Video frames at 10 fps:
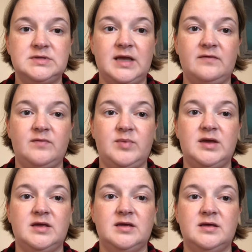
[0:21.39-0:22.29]
They have a
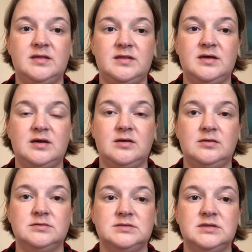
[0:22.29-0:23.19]
big thing
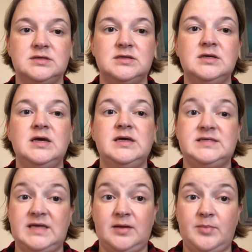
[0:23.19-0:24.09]
called the
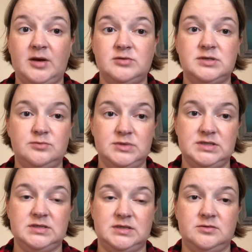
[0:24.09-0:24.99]
Sand Mountain, which
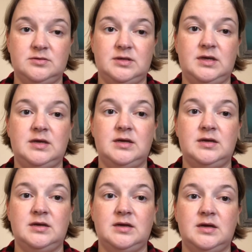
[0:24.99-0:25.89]
is literally
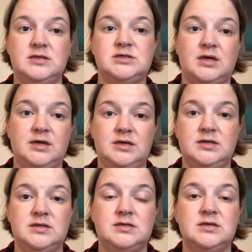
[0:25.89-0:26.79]
a
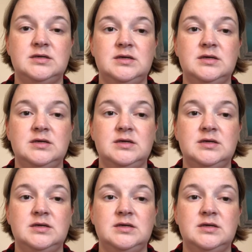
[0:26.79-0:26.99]
giant